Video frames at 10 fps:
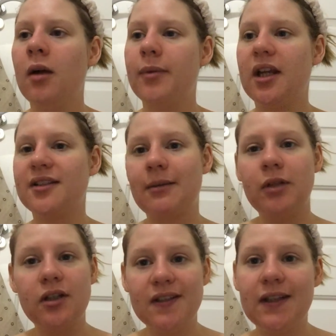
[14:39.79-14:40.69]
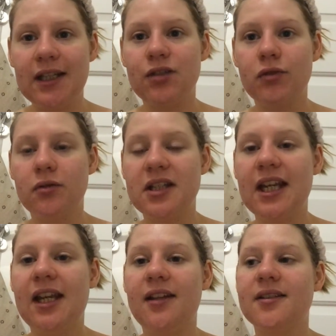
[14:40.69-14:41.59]
because I'm using these
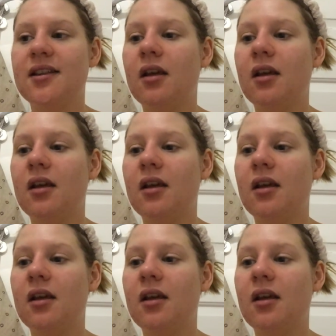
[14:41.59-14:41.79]
routines,